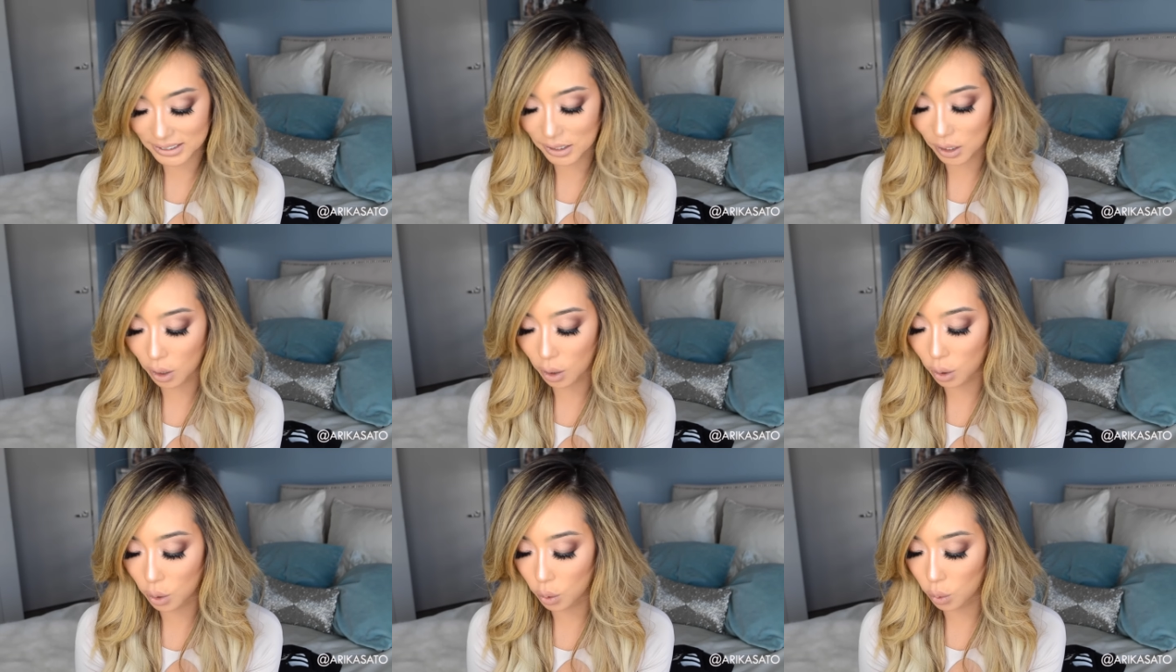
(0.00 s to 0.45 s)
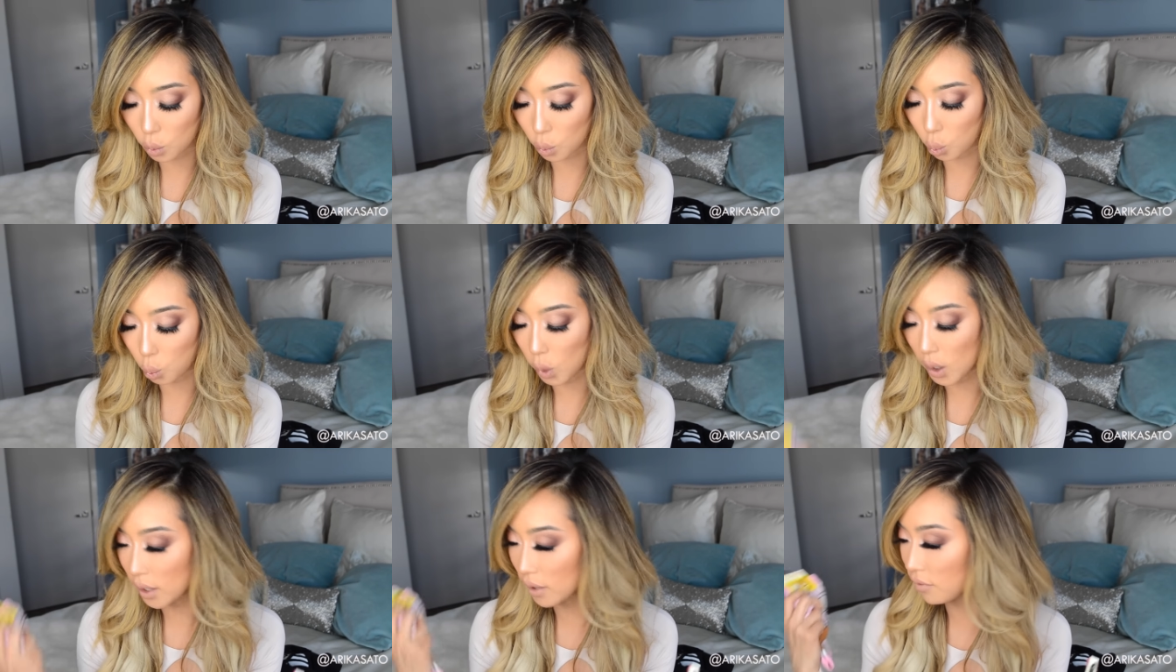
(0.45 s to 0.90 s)
So
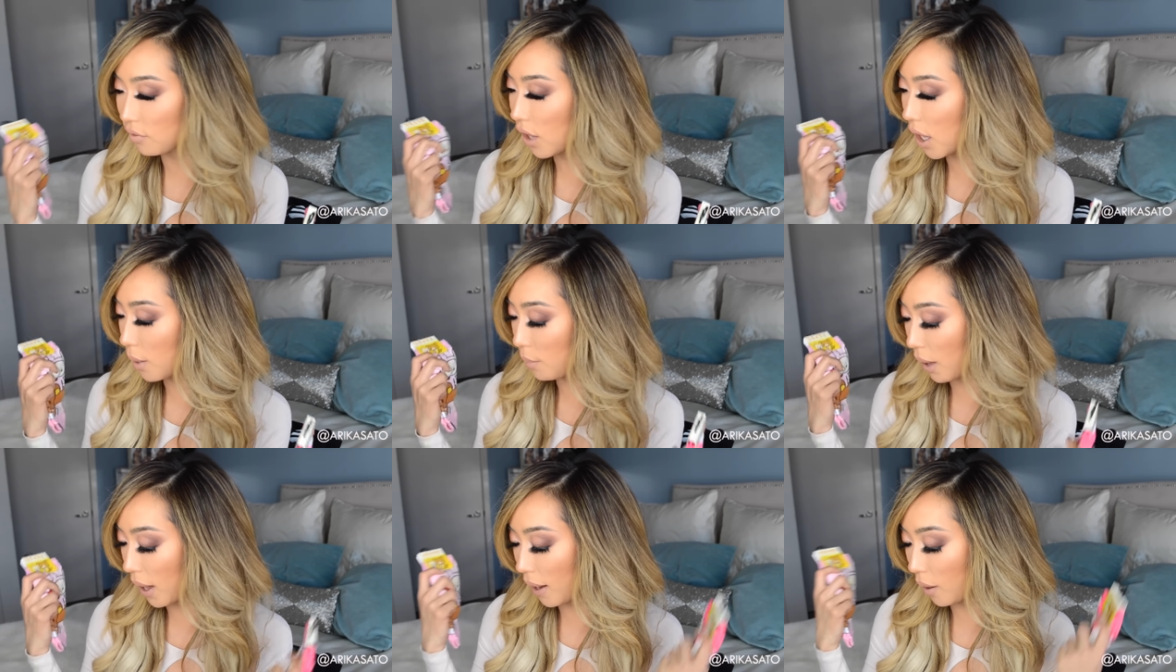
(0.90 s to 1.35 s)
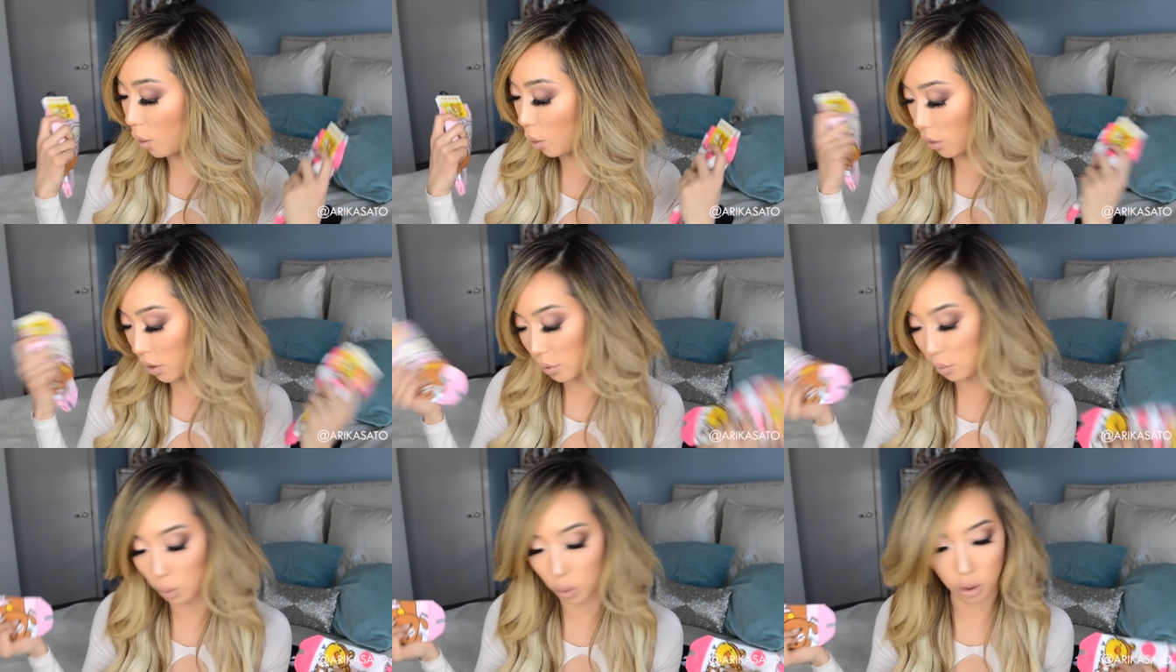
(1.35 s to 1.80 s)
one of them I
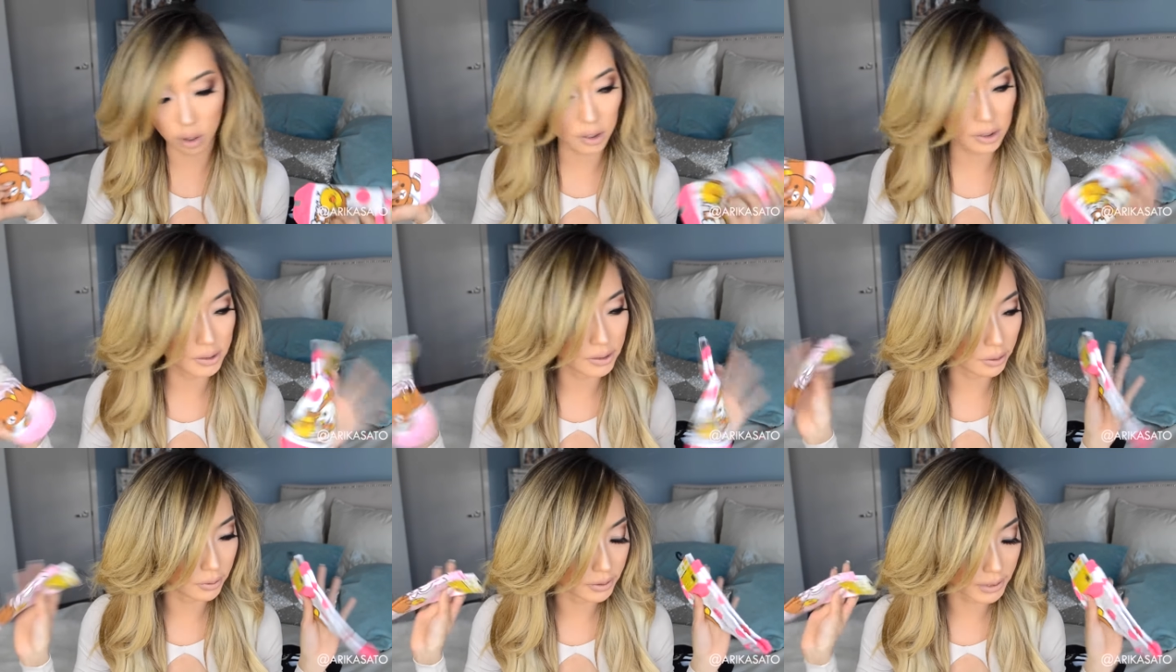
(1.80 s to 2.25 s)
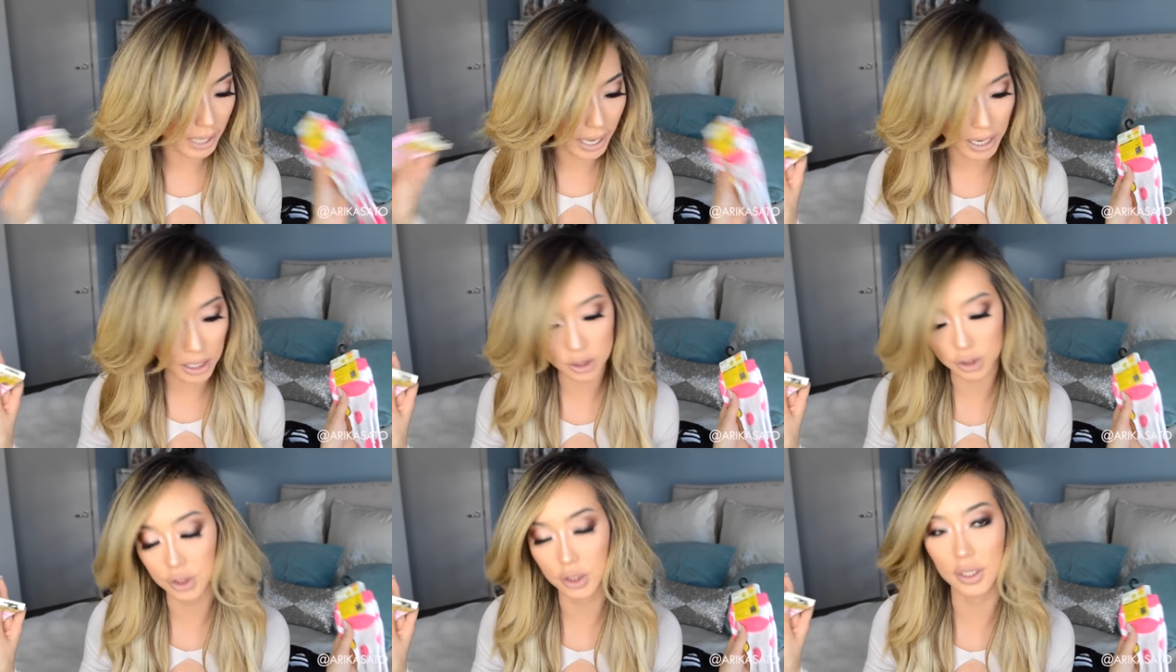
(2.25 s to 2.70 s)
already wore so it's
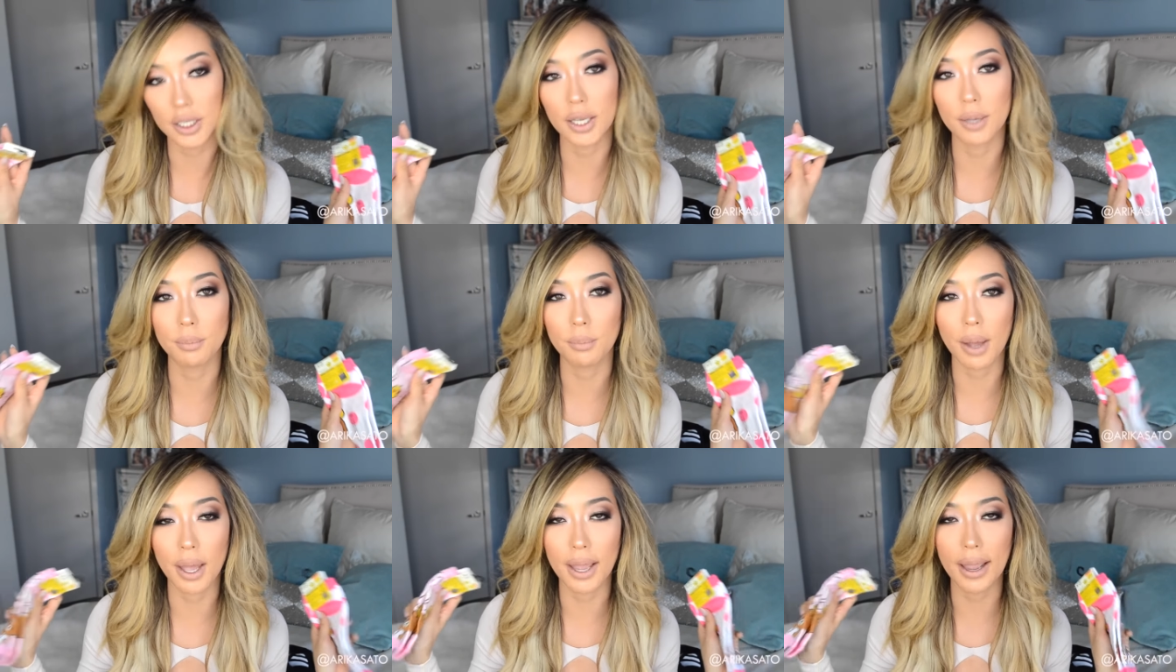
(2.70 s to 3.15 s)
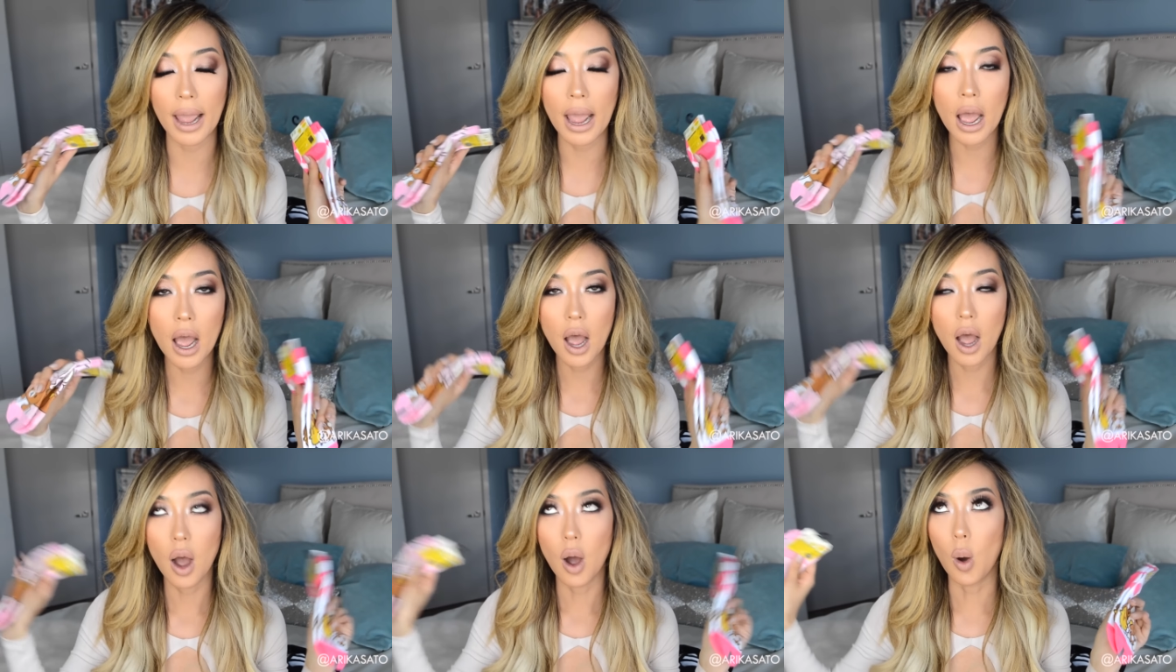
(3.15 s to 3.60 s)
actually in my
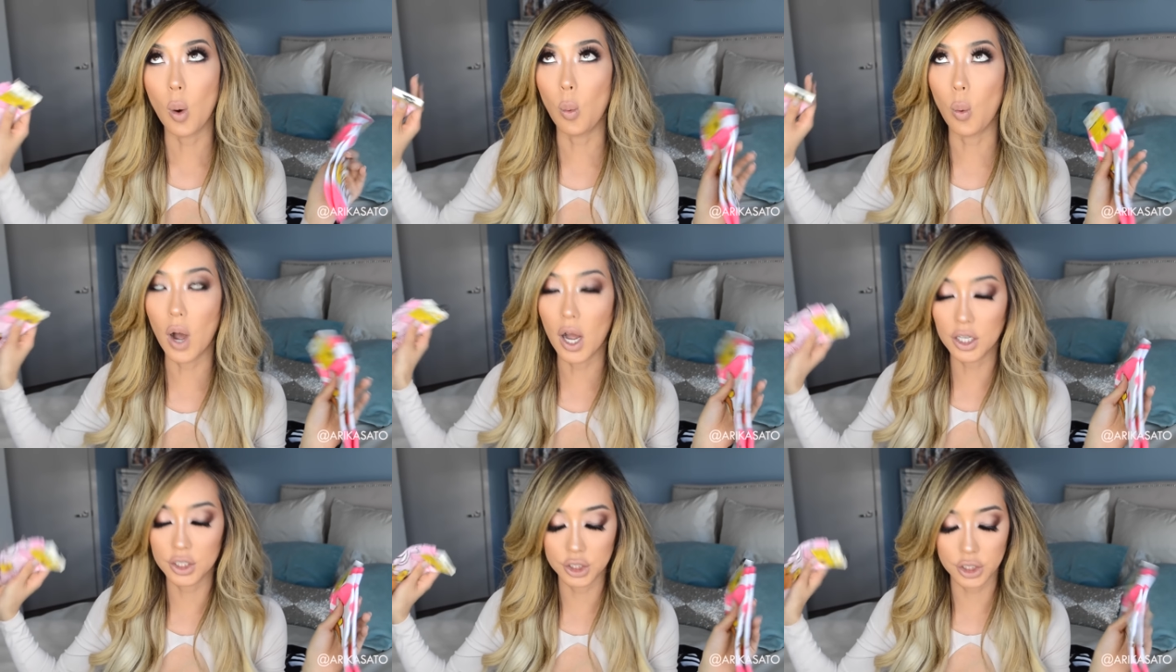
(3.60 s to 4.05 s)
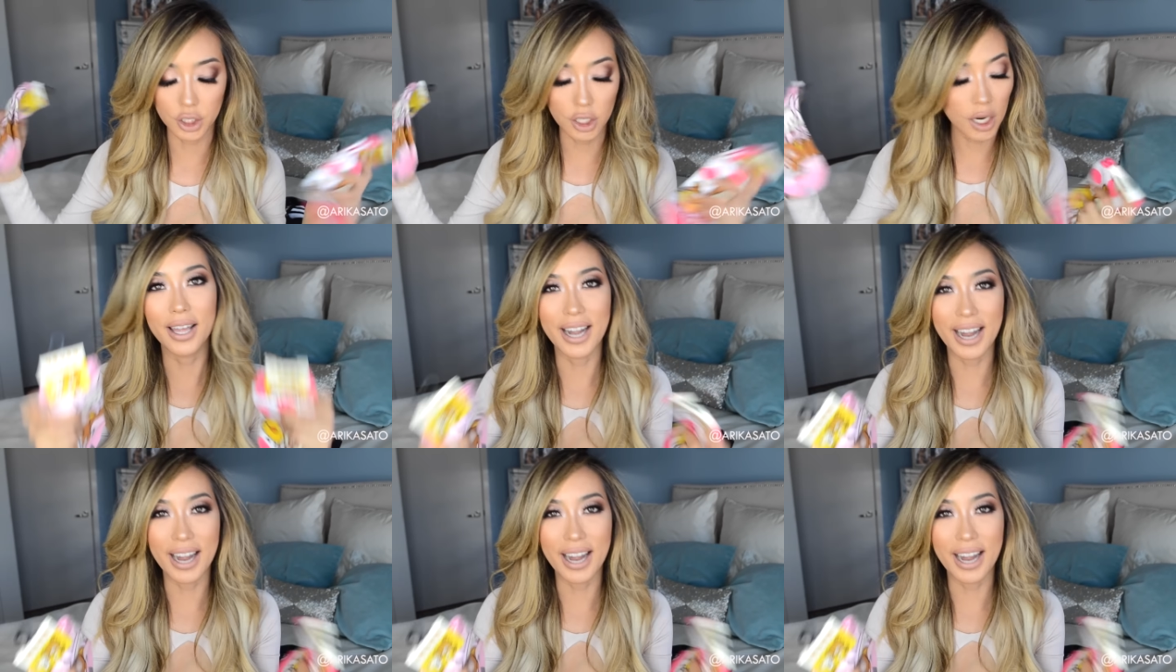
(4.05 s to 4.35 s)
washer.